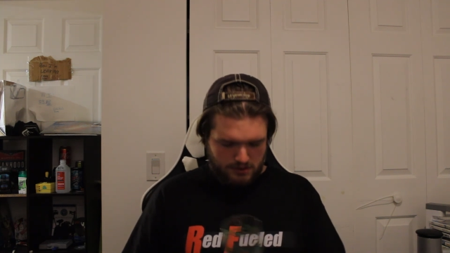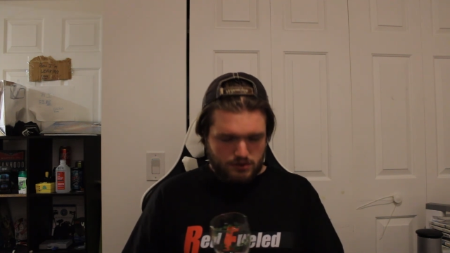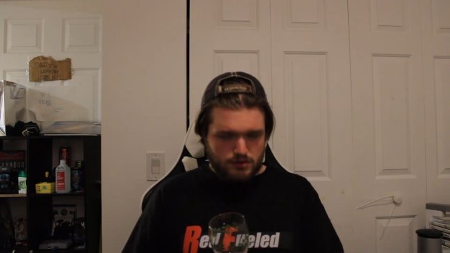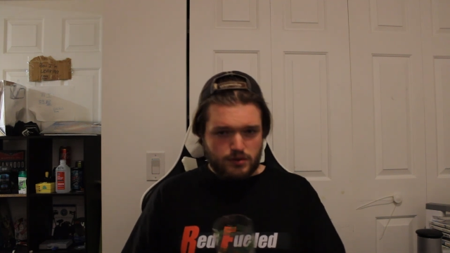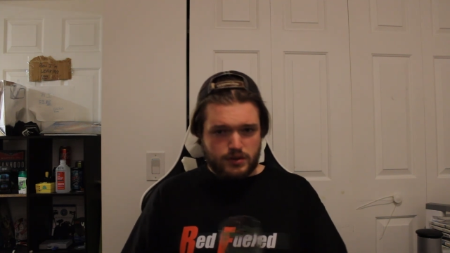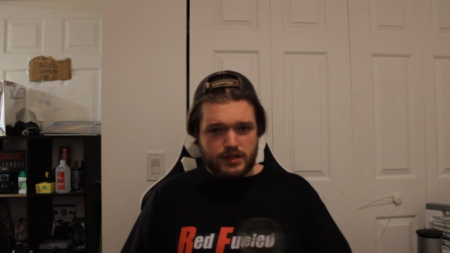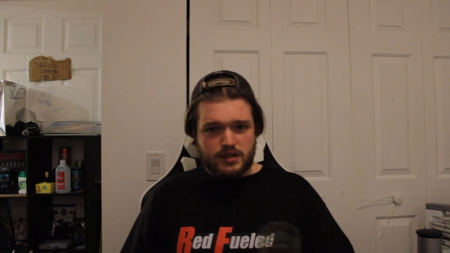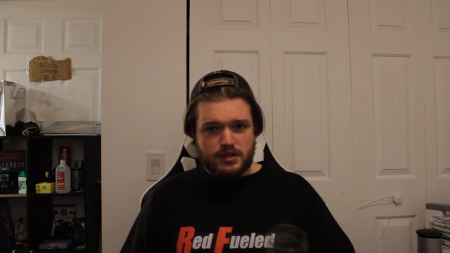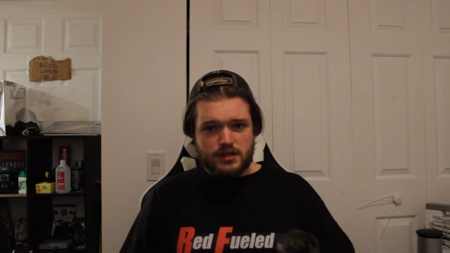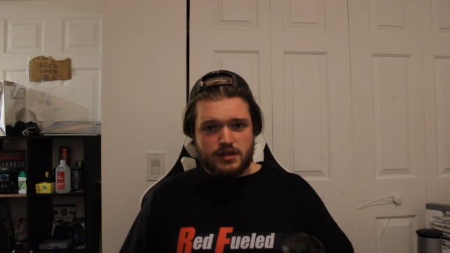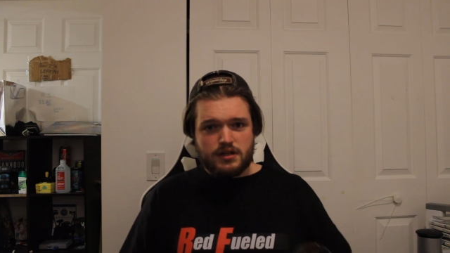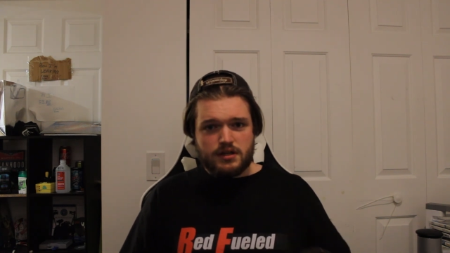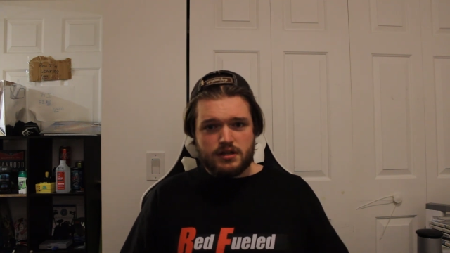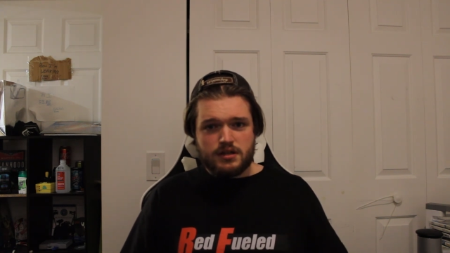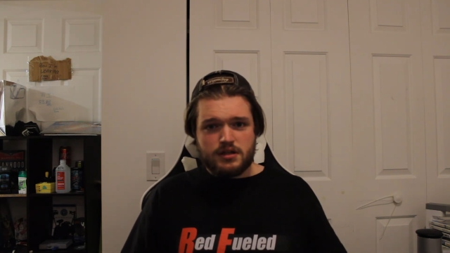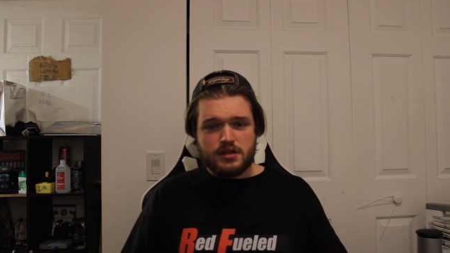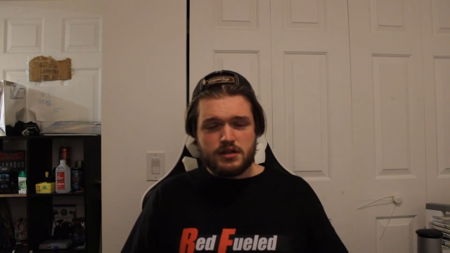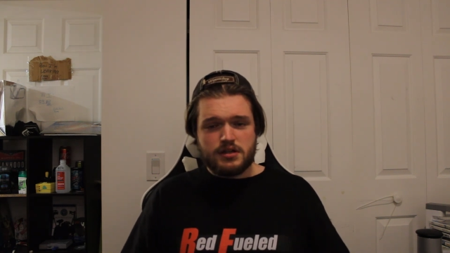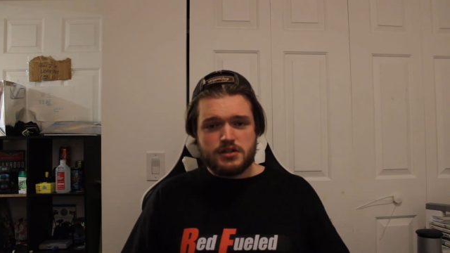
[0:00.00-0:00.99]
go get
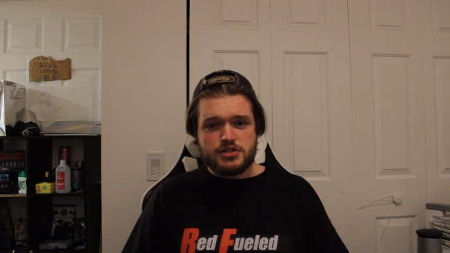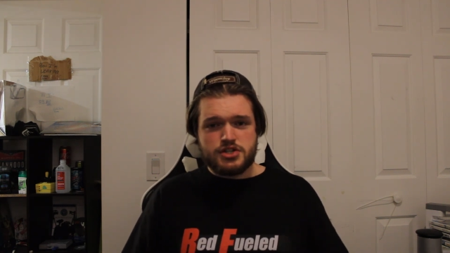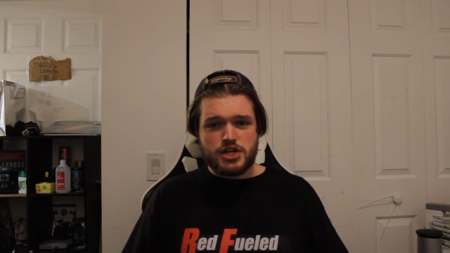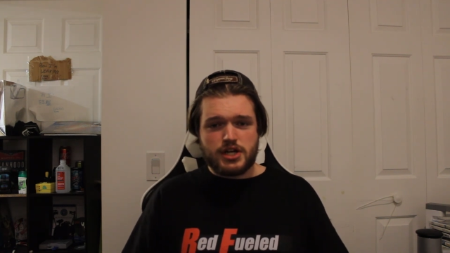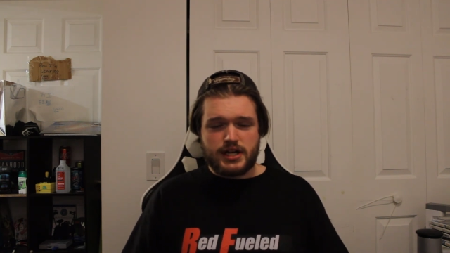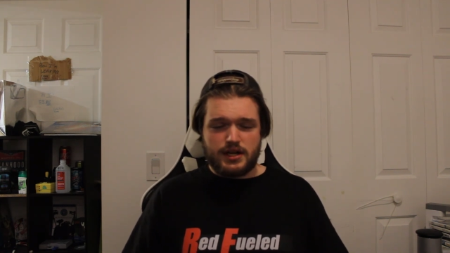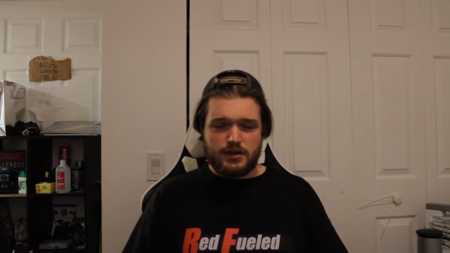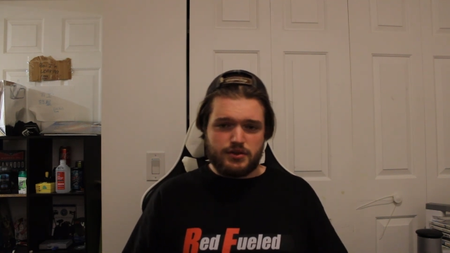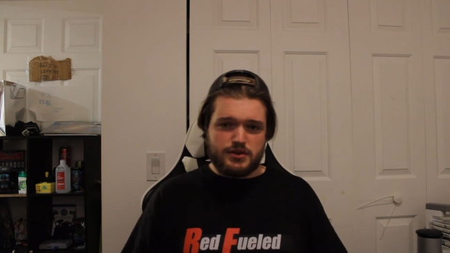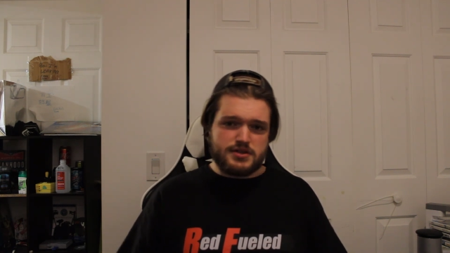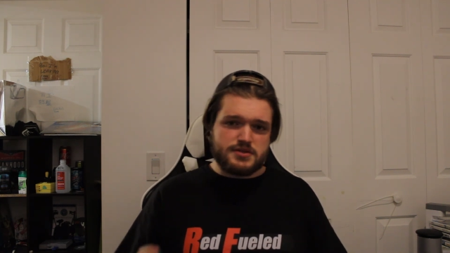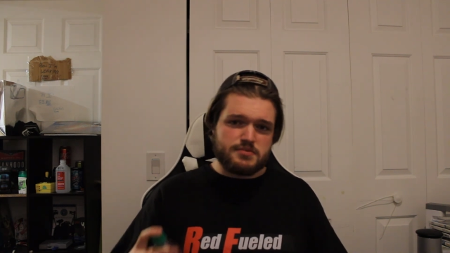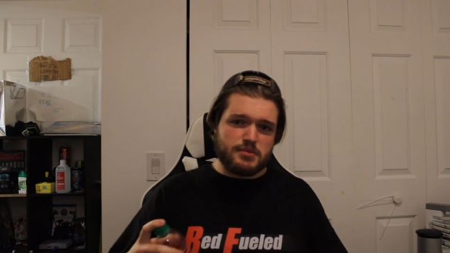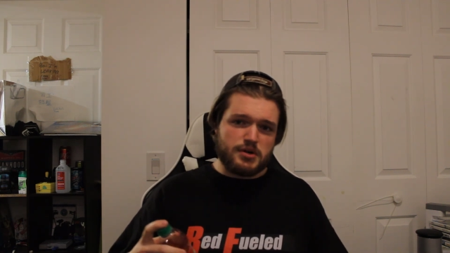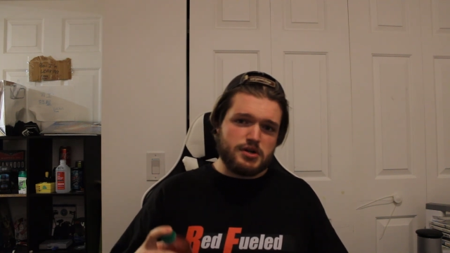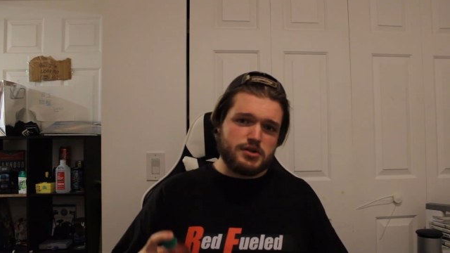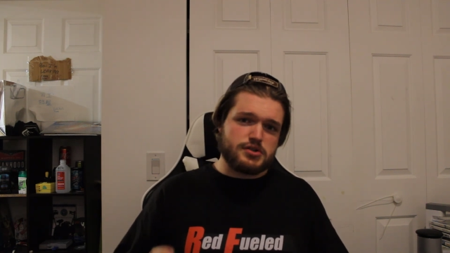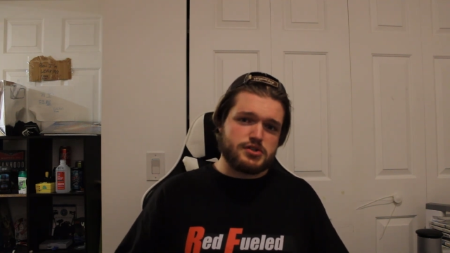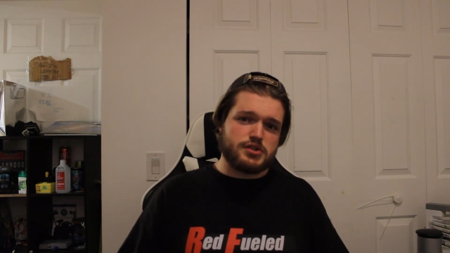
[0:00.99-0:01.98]
a check out this
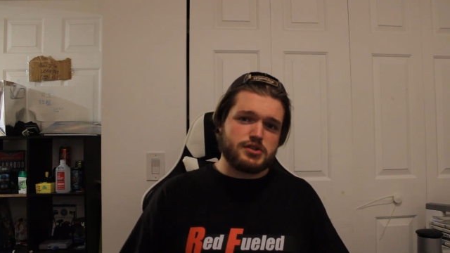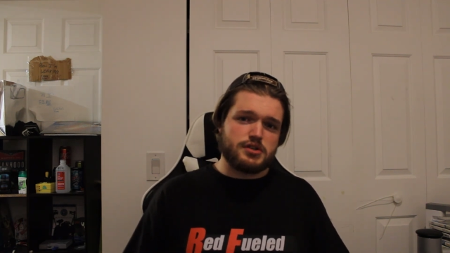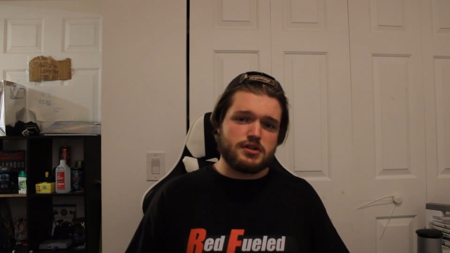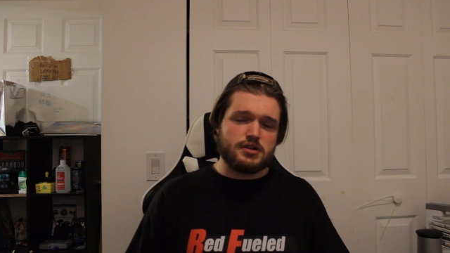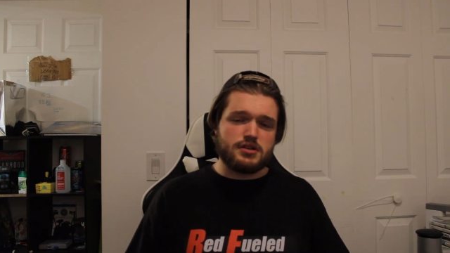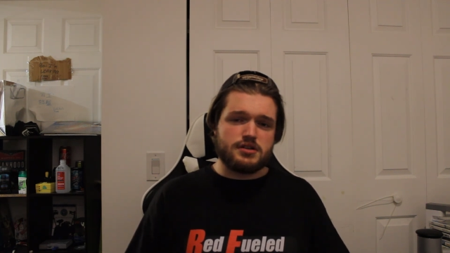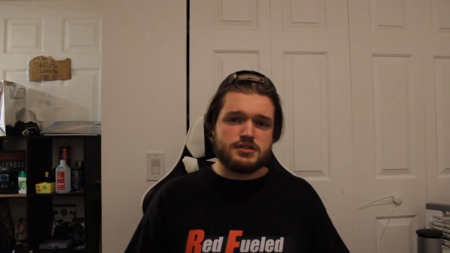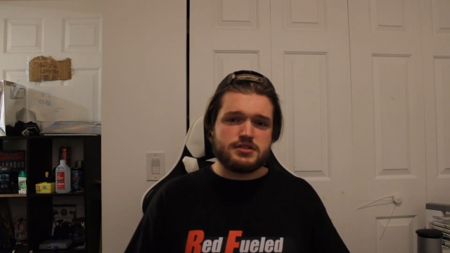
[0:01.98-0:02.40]
merch.